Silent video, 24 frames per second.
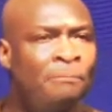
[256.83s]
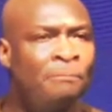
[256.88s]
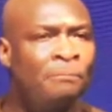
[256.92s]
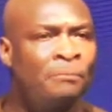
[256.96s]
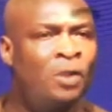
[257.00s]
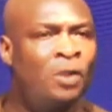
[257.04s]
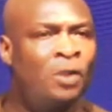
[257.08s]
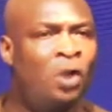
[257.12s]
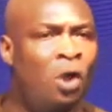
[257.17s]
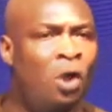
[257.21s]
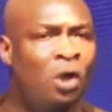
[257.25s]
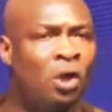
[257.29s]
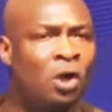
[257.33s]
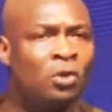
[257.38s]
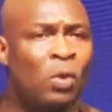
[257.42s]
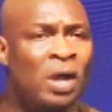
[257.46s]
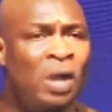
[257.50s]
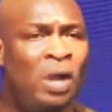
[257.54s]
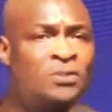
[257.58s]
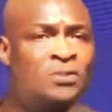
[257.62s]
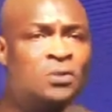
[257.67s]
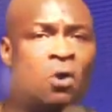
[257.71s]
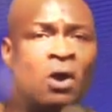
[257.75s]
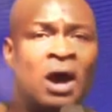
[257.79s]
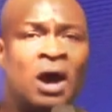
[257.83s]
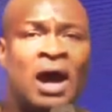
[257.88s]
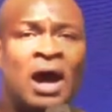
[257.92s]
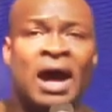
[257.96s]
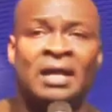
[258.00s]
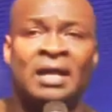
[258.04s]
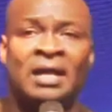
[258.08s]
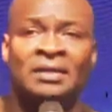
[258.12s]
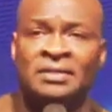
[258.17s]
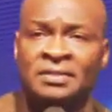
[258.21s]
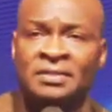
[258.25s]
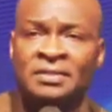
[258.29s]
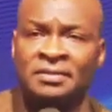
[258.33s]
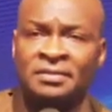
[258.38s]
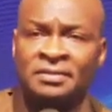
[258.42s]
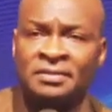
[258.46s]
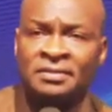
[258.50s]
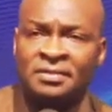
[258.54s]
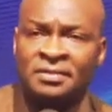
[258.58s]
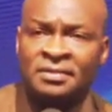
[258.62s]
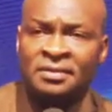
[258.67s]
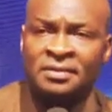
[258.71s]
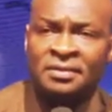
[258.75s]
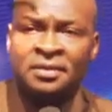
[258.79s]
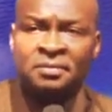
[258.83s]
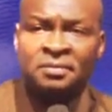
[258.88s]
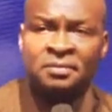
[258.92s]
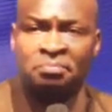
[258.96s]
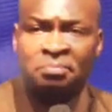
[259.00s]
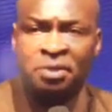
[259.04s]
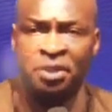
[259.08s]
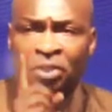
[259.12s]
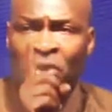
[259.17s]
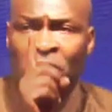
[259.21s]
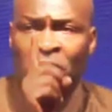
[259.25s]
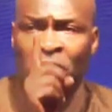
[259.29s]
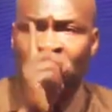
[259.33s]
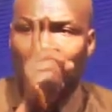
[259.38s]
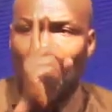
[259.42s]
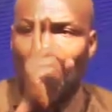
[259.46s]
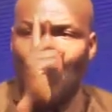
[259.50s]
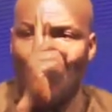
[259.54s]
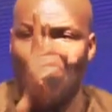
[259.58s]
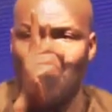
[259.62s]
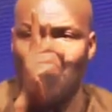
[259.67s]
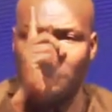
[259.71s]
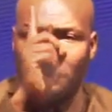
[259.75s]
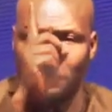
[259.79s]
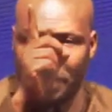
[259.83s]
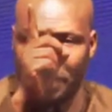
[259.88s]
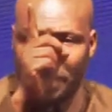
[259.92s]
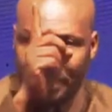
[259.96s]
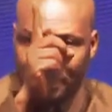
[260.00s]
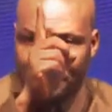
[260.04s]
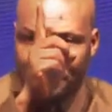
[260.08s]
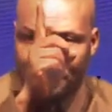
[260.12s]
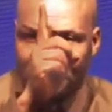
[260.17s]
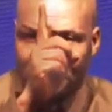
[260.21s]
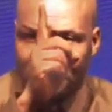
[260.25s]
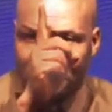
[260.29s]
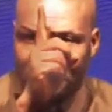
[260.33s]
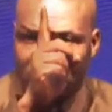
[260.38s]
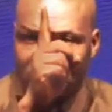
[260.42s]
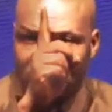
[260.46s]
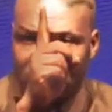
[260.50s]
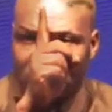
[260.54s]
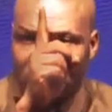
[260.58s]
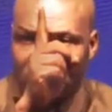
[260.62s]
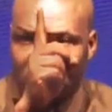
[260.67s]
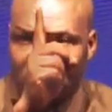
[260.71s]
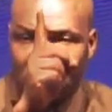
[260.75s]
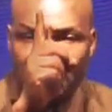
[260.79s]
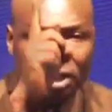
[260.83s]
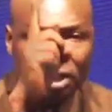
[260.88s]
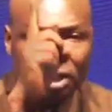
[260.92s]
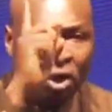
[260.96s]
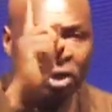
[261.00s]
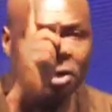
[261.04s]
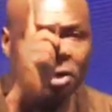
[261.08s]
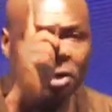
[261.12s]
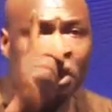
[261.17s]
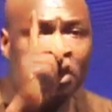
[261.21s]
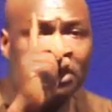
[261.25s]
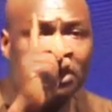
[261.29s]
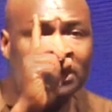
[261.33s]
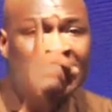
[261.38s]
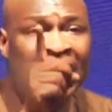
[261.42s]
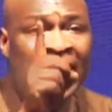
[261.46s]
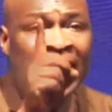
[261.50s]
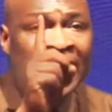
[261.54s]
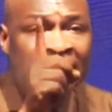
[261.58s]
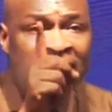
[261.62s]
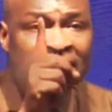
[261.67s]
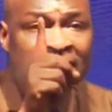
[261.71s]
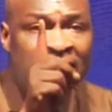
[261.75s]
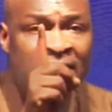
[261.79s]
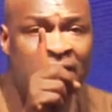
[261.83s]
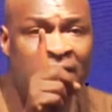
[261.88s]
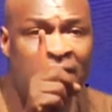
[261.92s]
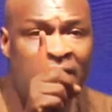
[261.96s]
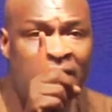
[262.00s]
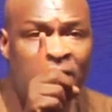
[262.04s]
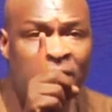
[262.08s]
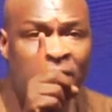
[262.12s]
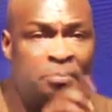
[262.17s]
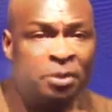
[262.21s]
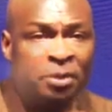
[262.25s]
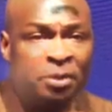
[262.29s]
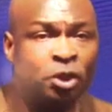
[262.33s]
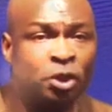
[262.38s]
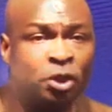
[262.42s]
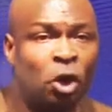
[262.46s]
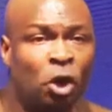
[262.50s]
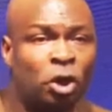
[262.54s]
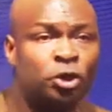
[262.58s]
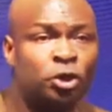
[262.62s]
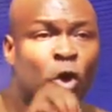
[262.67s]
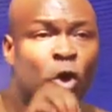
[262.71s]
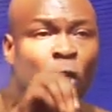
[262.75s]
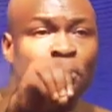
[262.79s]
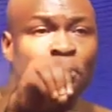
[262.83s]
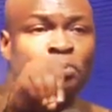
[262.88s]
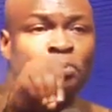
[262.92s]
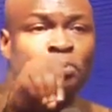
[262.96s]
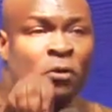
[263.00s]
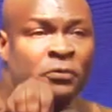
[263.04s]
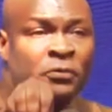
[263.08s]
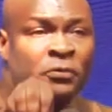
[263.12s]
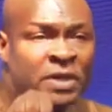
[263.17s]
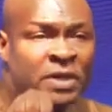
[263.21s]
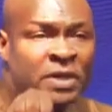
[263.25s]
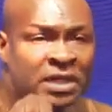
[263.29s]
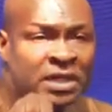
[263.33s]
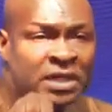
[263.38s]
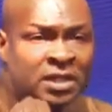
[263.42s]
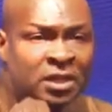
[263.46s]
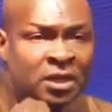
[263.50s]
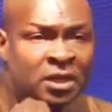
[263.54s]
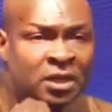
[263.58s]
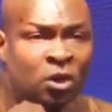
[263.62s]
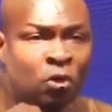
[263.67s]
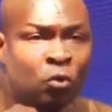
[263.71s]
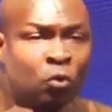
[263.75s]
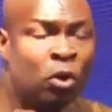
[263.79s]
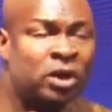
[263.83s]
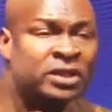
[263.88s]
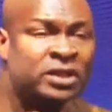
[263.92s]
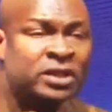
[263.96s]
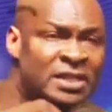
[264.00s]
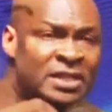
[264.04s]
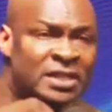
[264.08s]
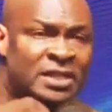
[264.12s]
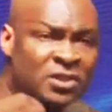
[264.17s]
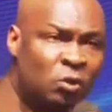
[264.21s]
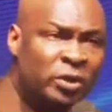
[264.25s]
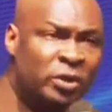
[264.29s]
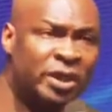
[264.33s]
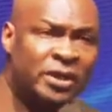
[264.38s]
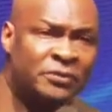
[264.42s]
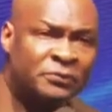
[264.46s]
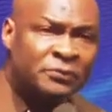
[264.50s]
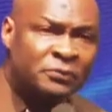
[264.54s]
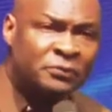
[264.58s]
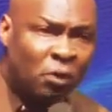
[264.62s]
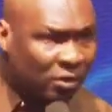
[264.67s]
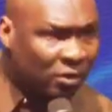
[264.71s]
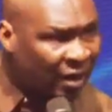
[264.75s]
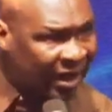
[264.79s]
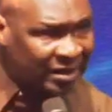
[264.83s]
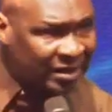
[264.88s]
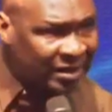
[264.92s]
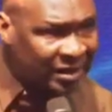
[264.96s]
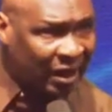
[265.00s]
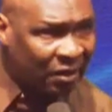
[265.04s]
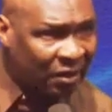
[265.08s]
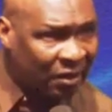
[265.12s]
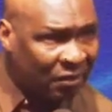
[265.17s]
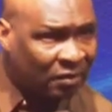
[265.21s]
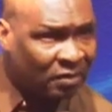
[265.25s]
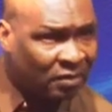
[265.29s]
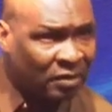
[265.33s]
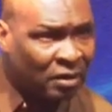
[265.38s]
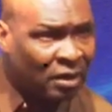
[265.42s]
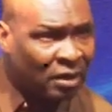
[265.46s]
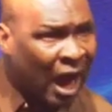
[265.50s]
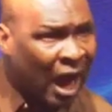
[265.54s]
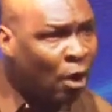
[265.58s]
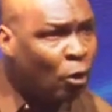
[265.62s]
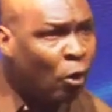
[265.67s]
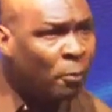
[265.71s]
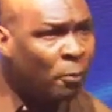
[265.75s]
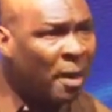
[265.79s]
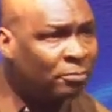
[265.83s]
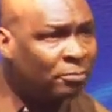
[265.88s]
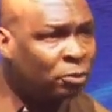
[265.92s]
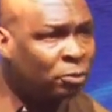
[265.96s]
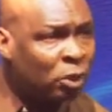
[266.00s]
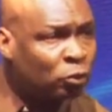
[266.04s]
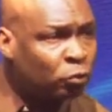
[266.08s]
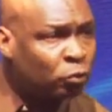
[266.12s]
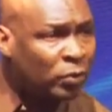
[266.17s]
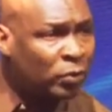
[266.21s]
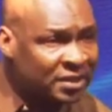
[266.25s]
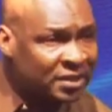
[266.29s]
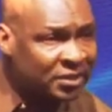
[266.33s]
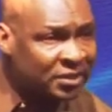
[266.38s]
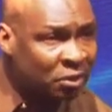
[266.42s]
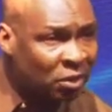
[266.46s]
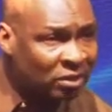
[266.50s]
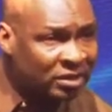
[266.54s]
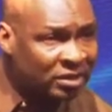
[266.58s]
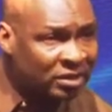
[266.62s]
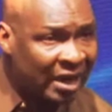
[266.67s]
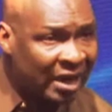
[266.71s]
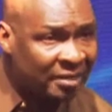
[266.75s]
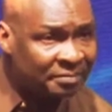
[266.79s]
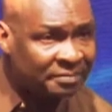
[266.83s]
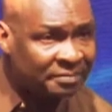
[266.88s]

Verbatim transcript: God wants your heart beyond your offering, beyond your tithe, beyond your profit, what he's looking for right now. I hope I'm not wasting your time.